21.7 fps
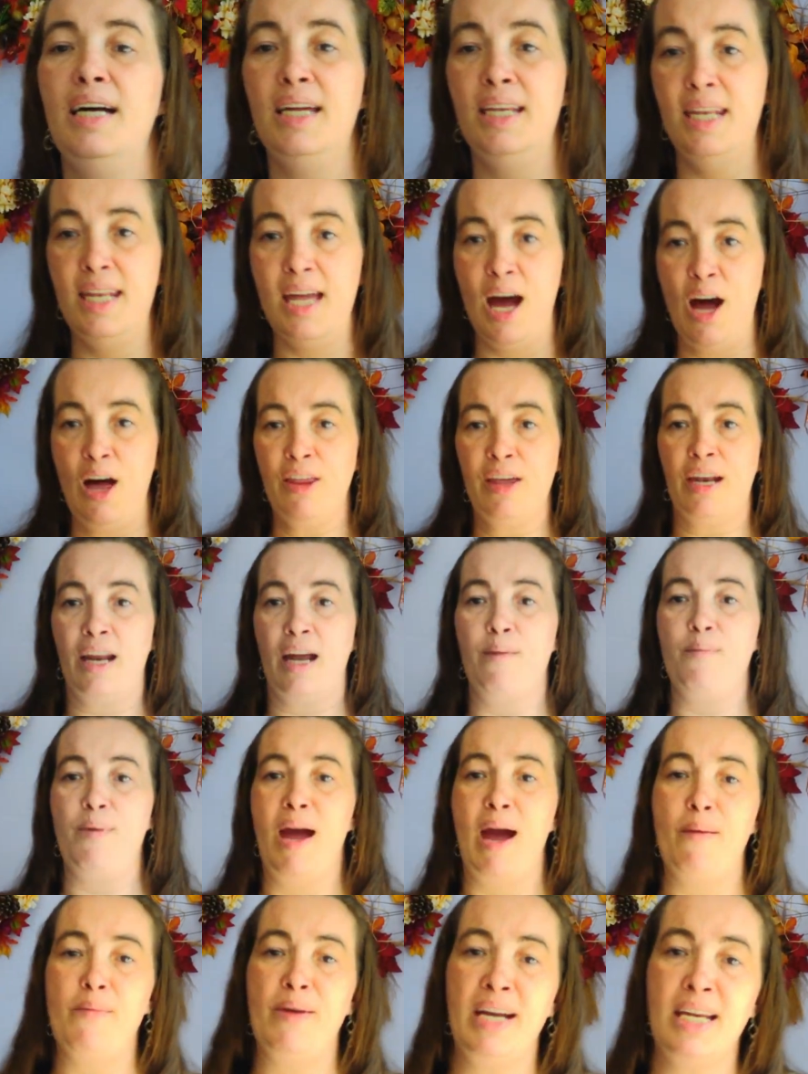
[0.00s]
now that I'm
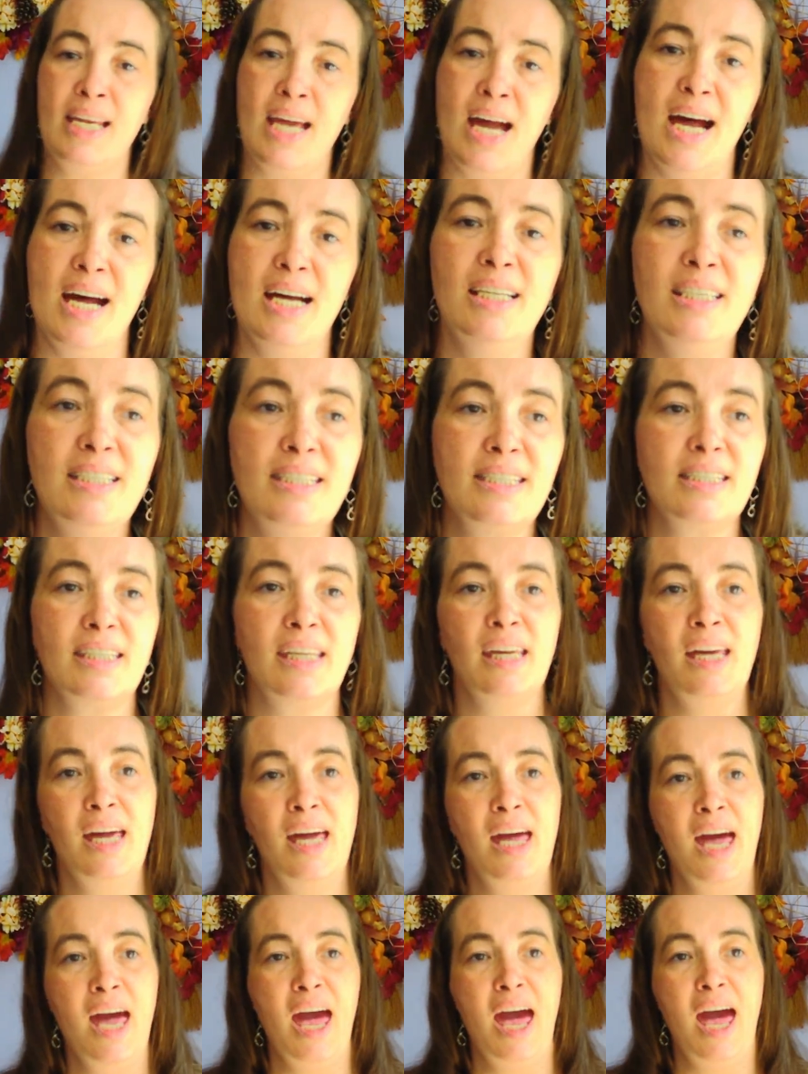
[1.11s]
at my desk,
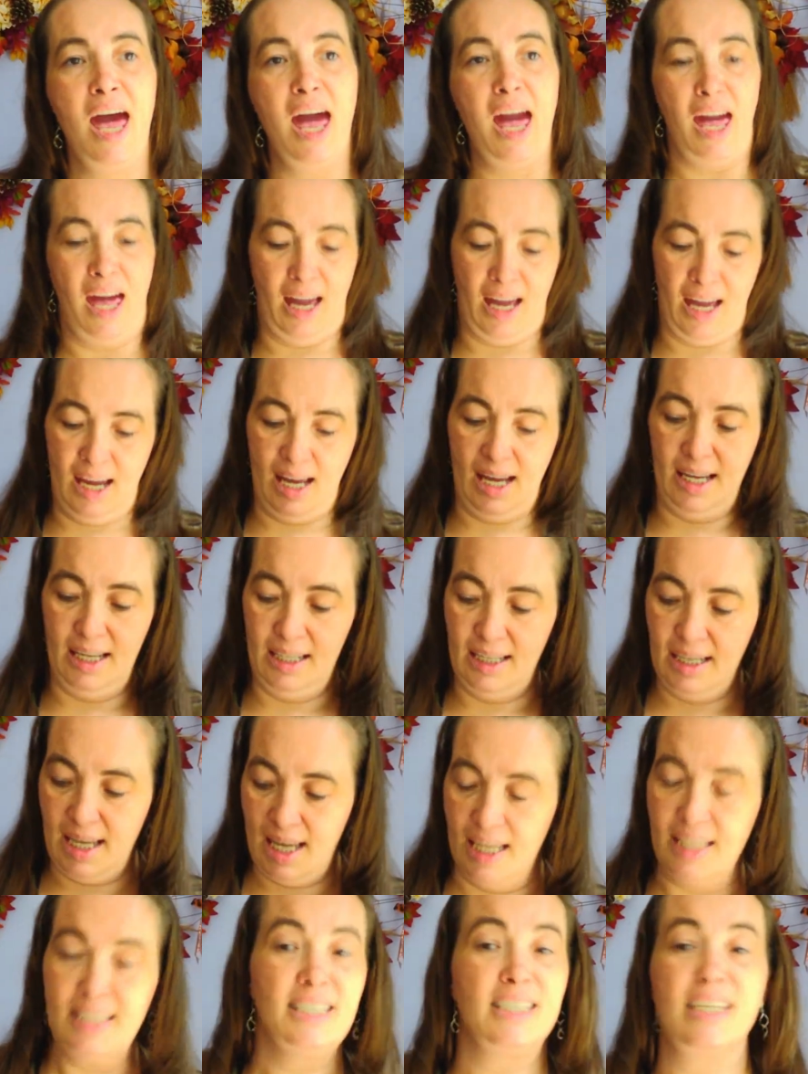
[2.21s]
and
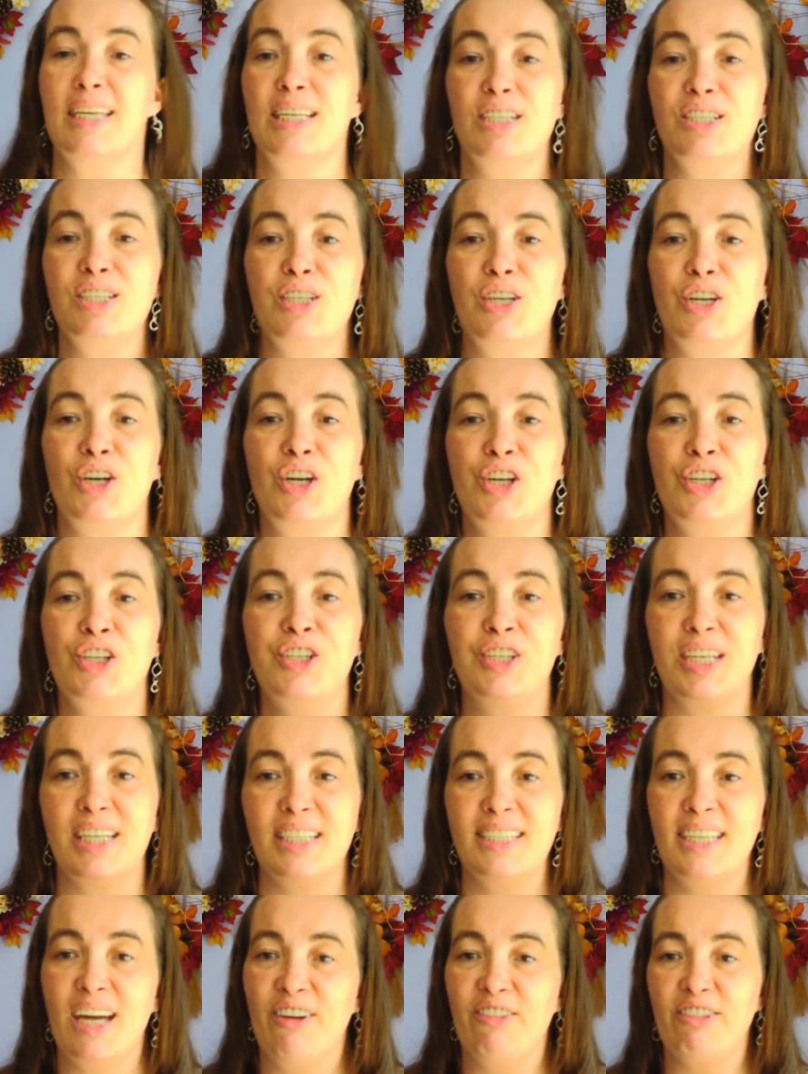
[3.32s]
it's easier to
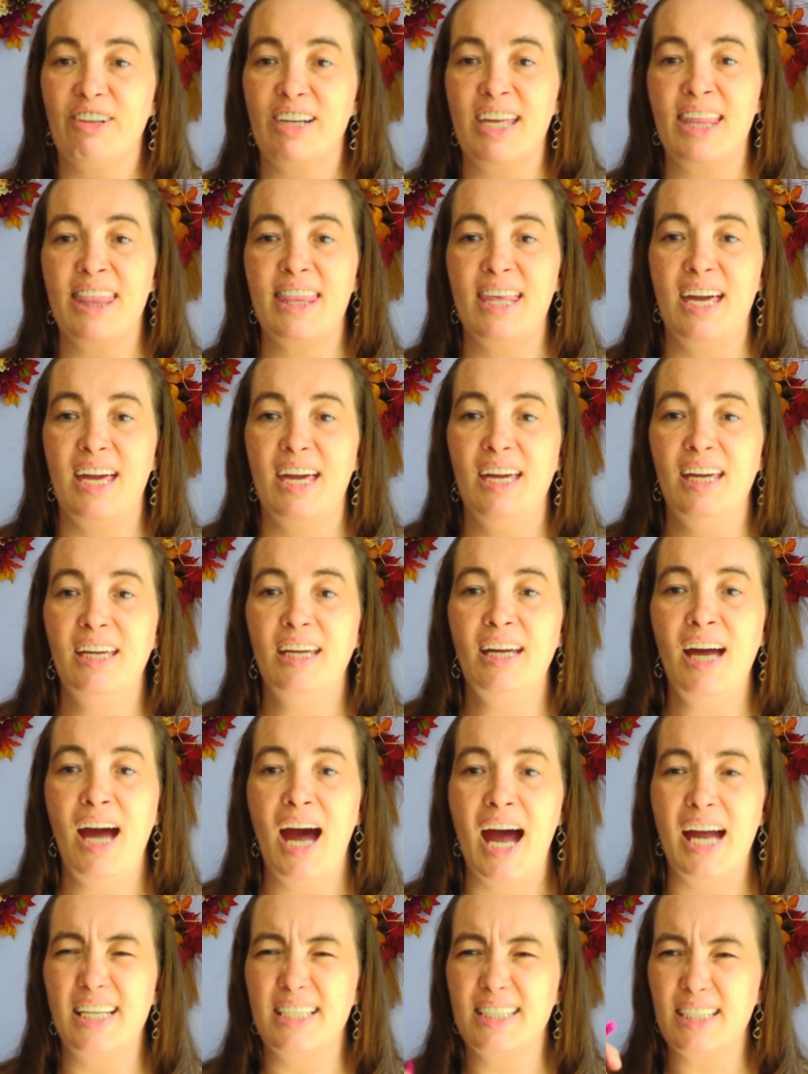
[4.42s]
get to everything.
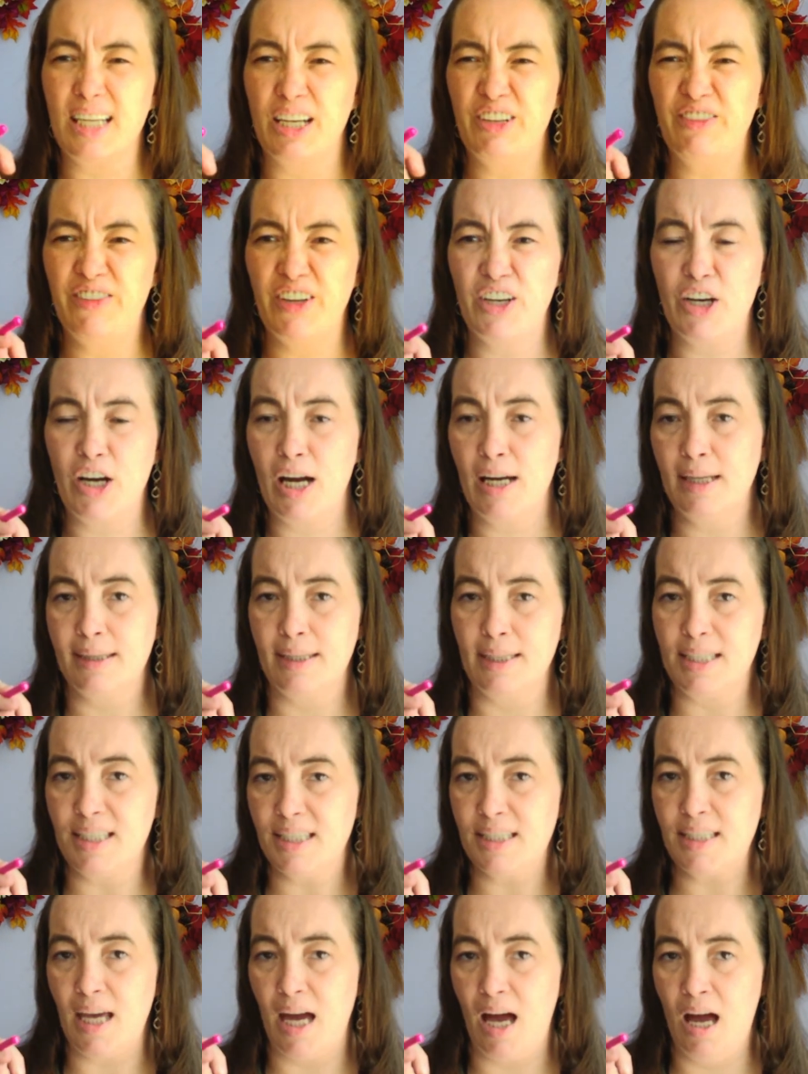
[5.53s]
I just got to figure out
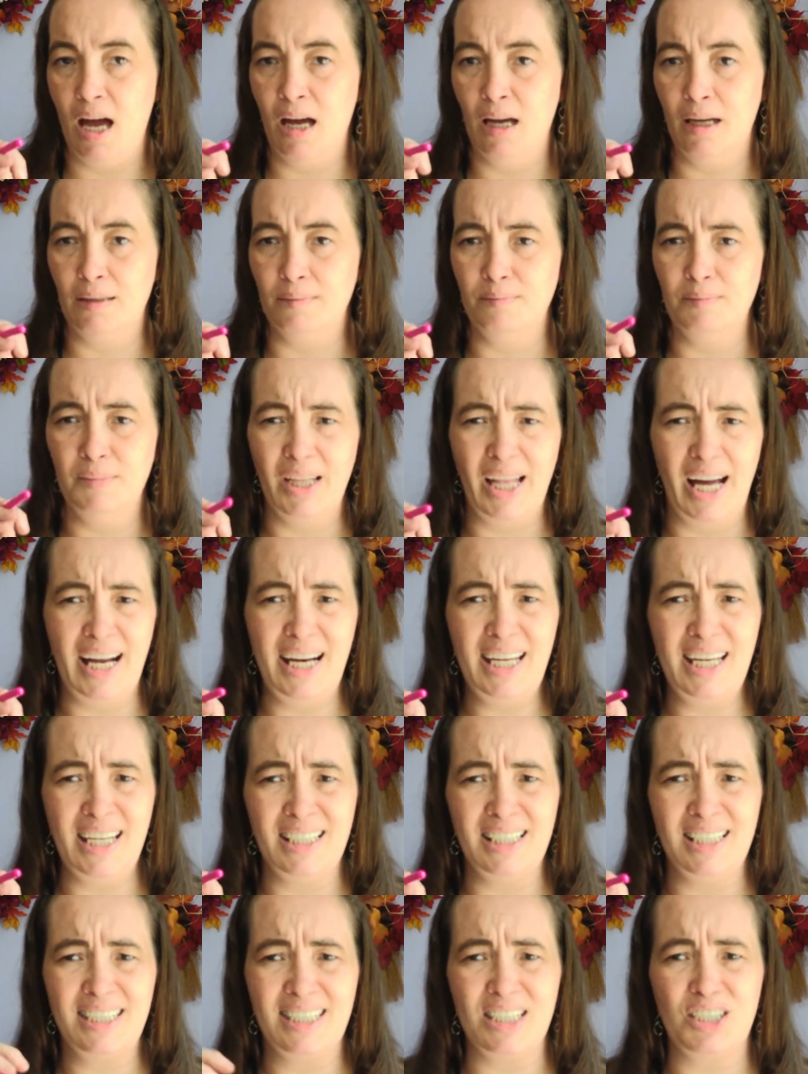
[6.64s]
this
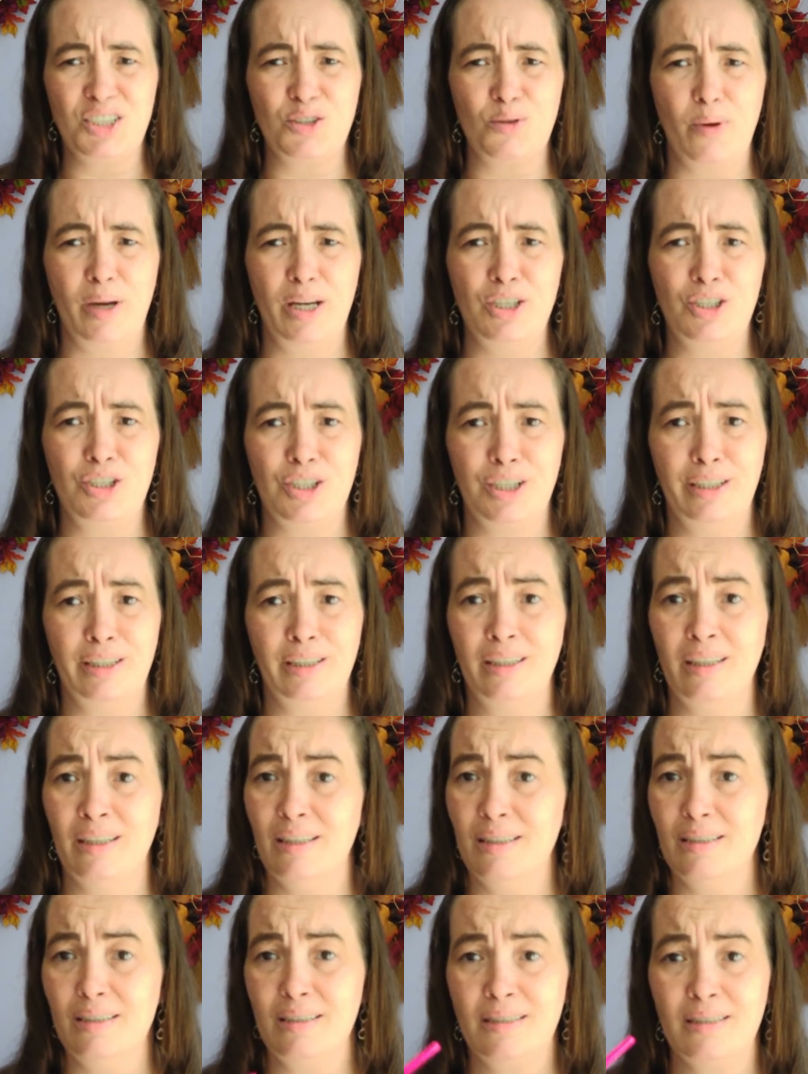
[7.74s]
lighting situation,
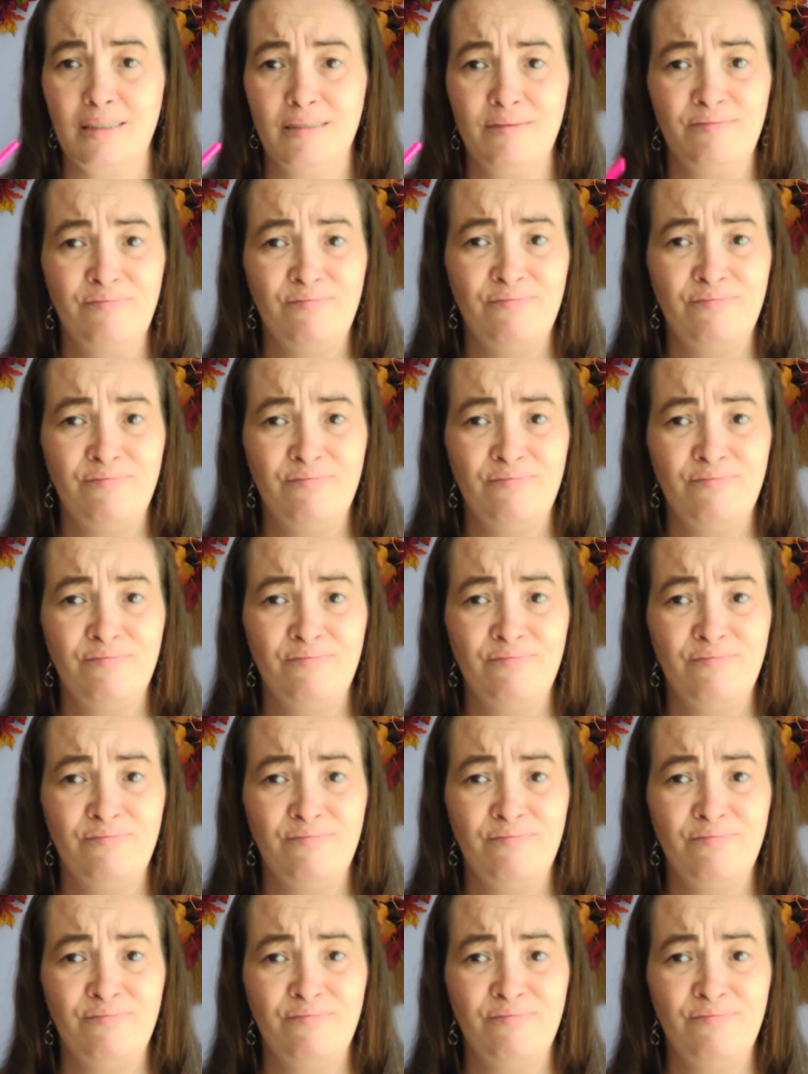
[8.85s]
because